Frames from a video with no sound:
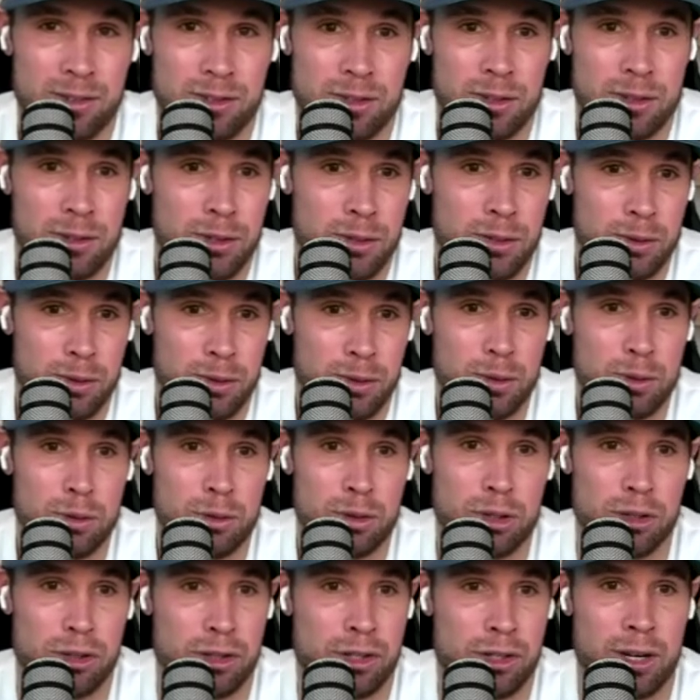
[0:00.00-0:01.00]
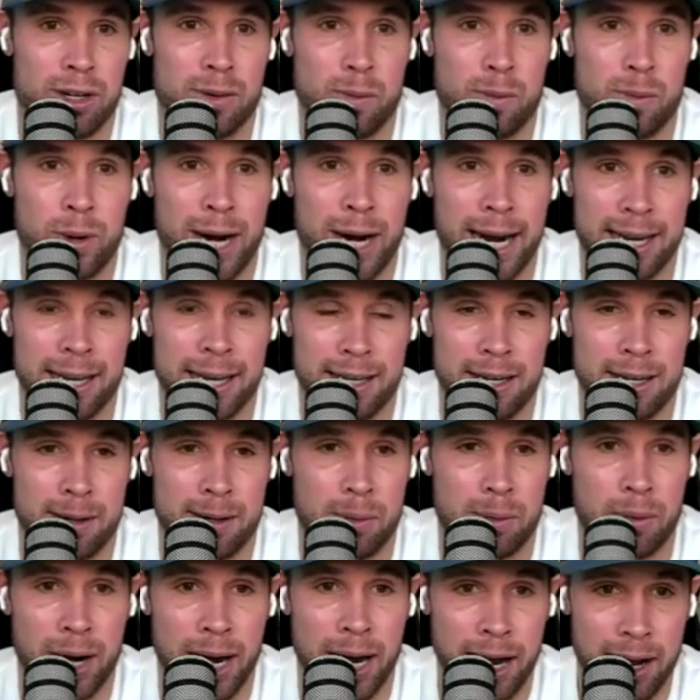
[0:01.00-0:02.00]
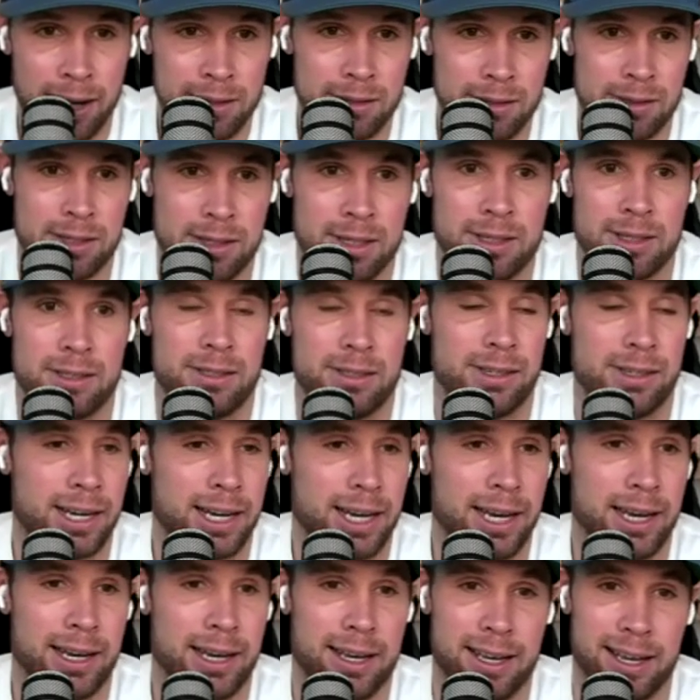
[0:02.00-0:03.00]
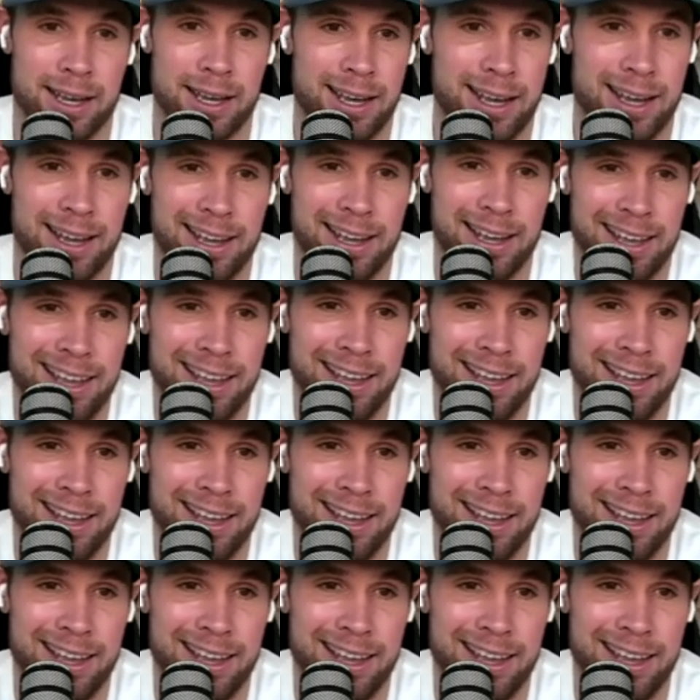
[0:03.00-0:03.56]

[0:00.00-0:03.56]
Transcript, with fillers: So you you just start racking up rounds, and it's like it,